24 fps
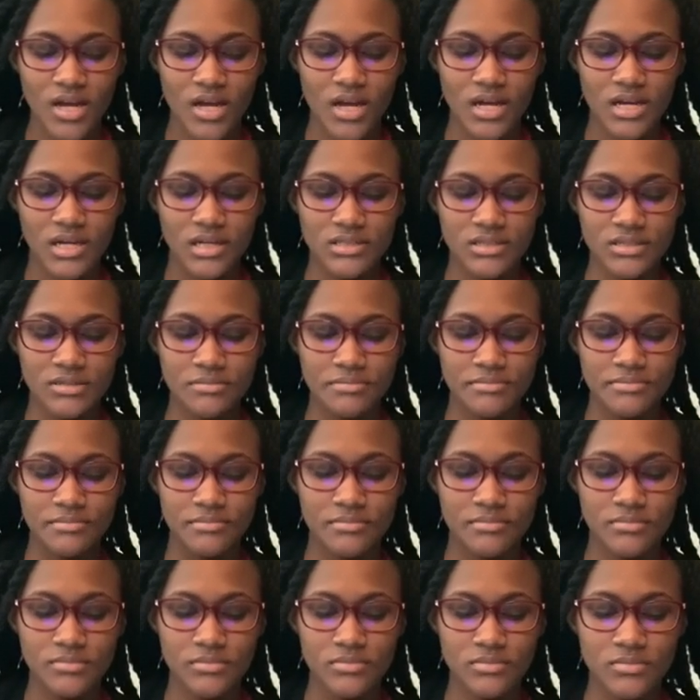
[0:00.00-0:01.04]
um,
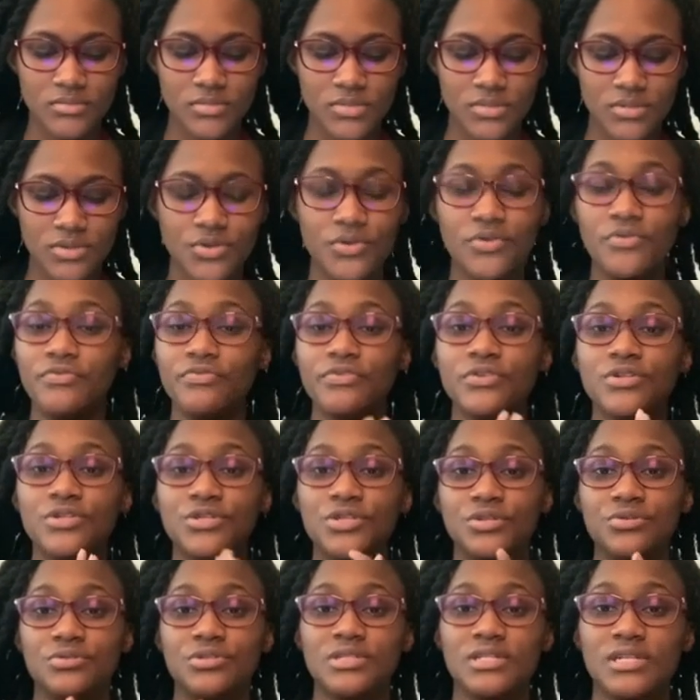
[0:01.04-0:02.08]
don't feel
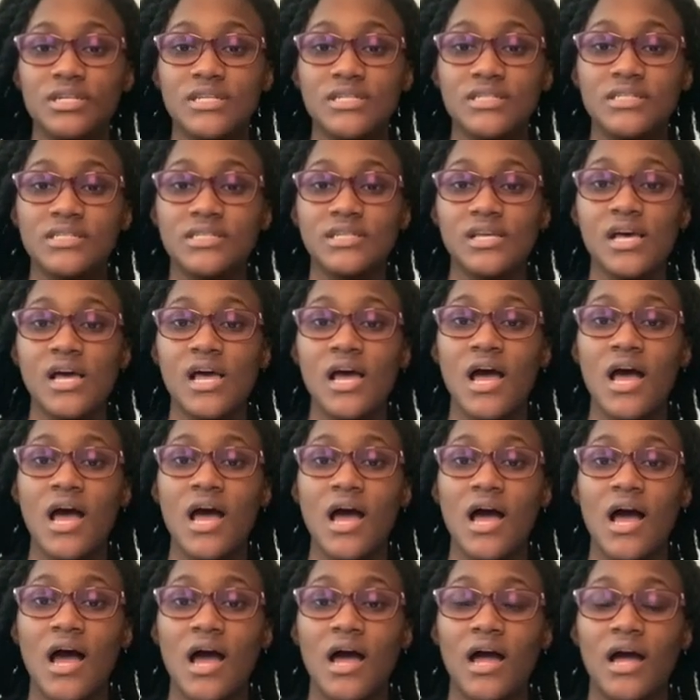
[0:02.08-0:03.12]
useless.
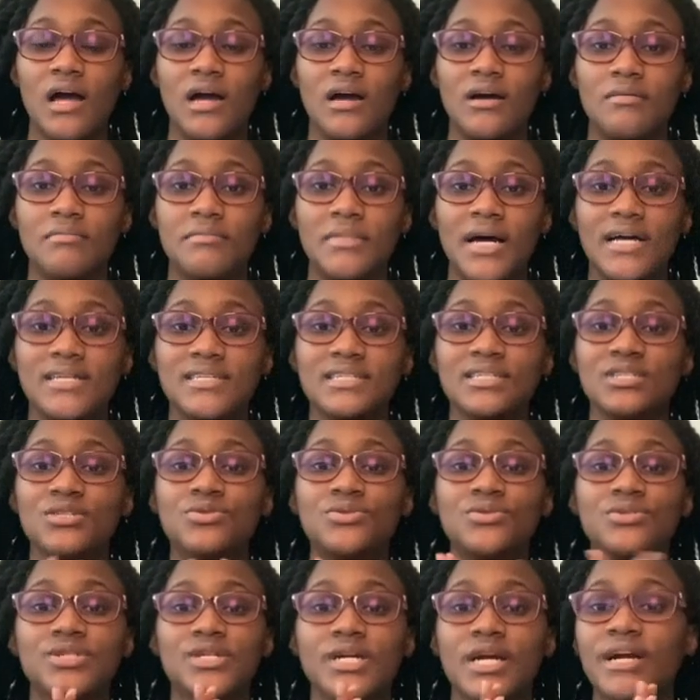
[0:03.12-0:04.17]
Um, as I
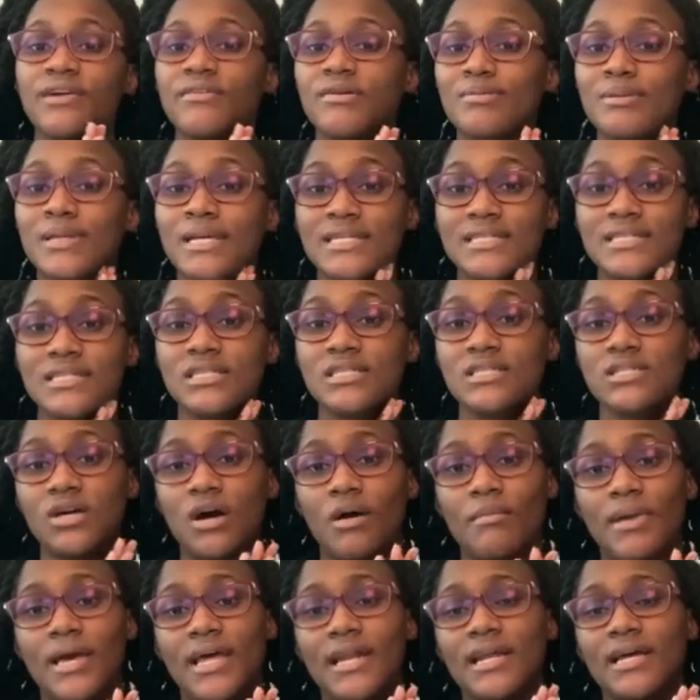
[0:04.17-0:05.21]
told her, I replied to this
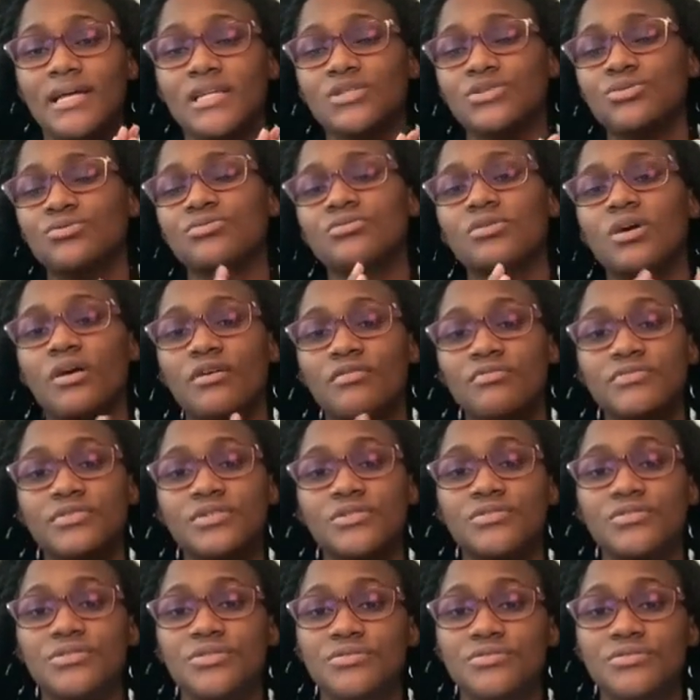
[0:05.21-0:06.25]
comment, do not feel
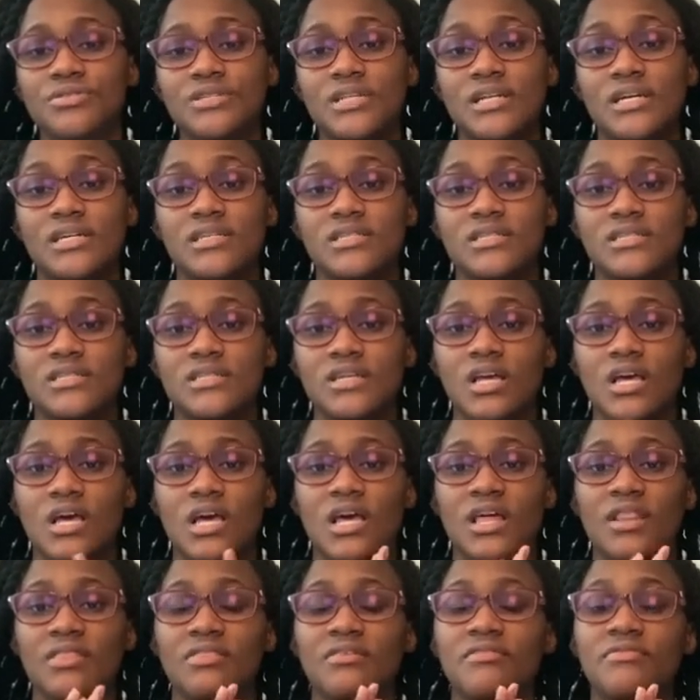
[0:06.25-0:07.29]
useless.
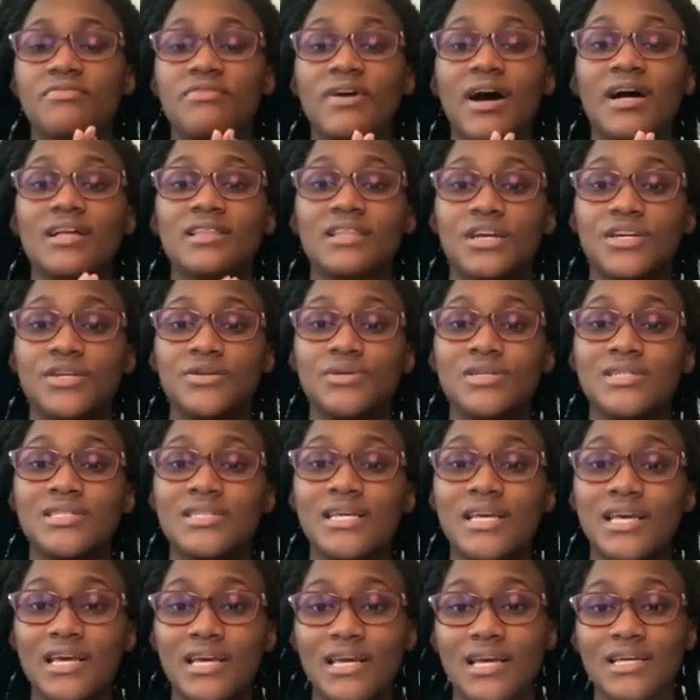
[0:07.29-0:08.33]
The fact that you are
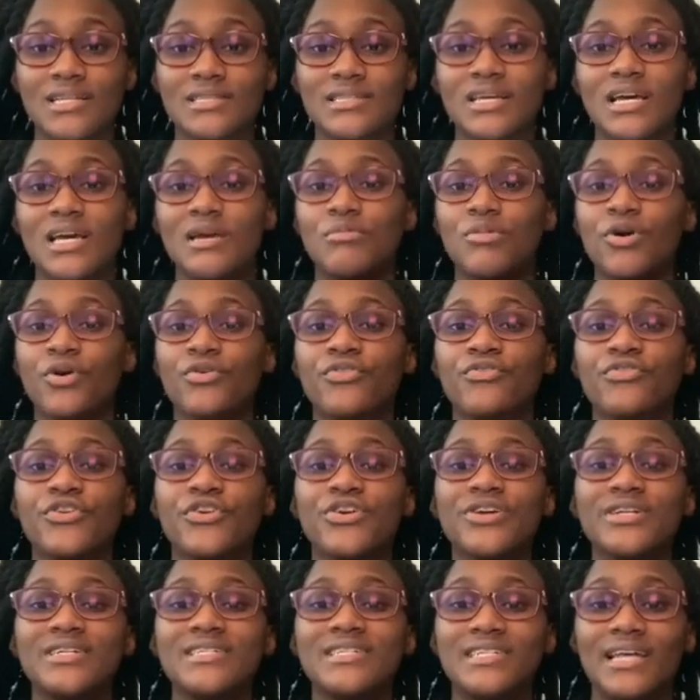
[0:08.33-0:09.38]
taking time out of your
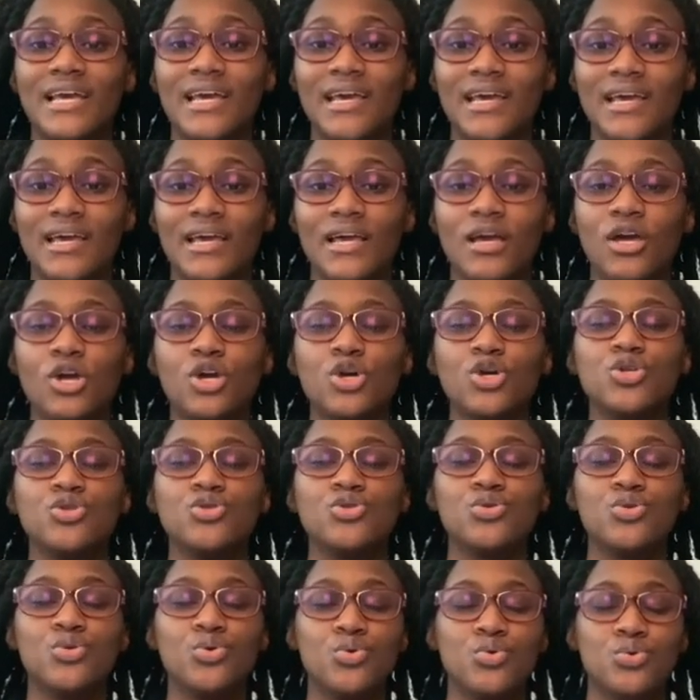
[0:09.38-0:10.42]
day
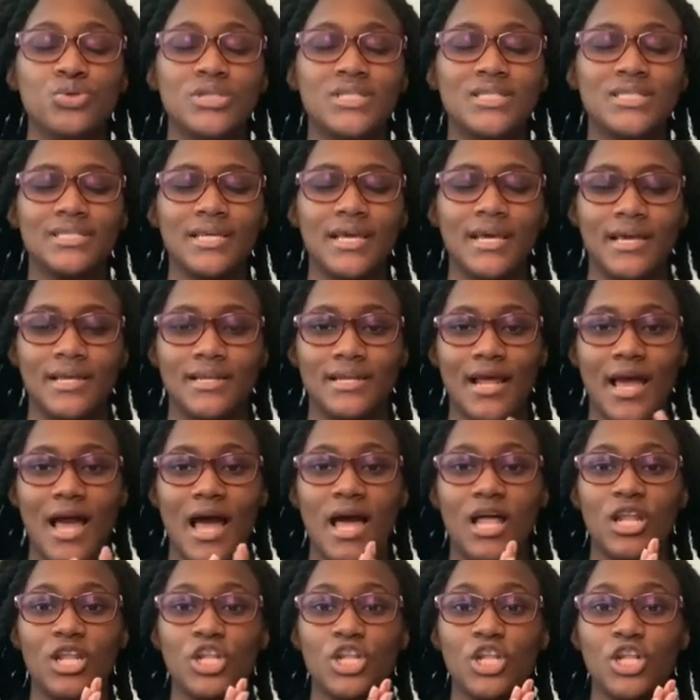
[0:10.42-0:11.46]
to sit
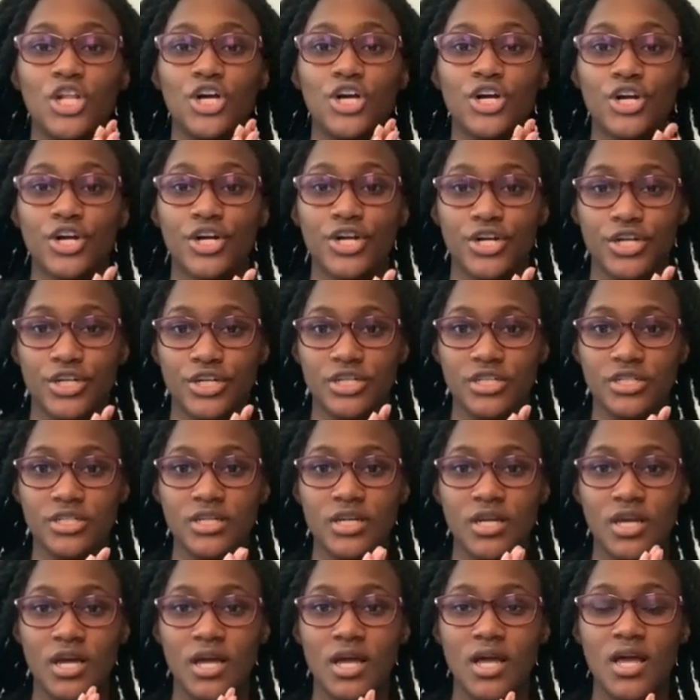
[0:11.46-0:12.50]
and learn
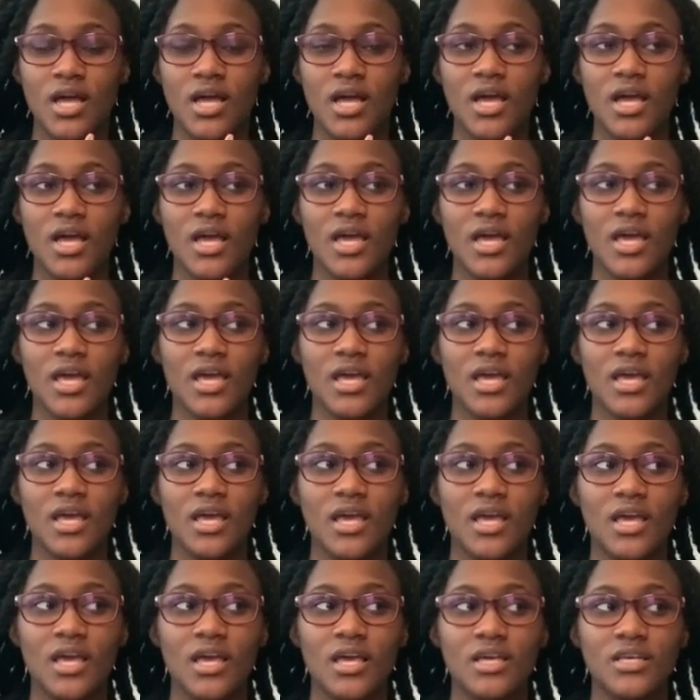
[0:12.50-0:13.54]

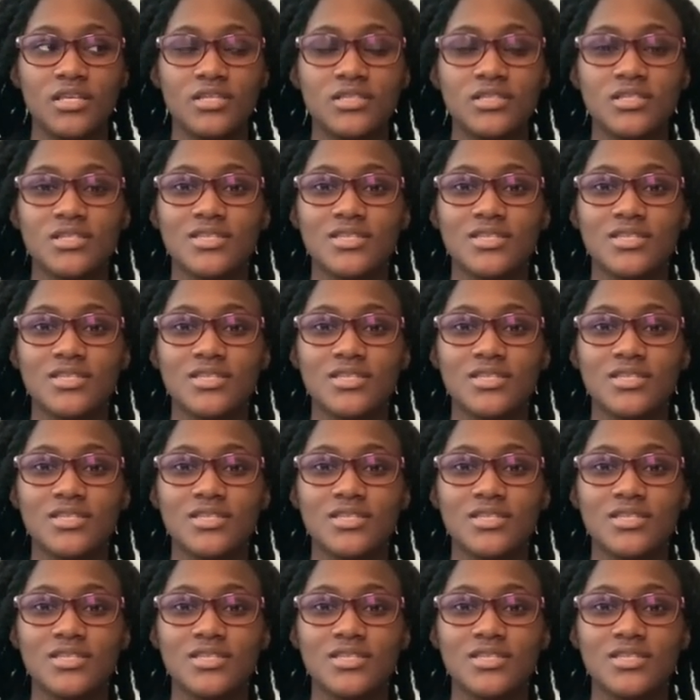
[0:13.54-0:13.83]
is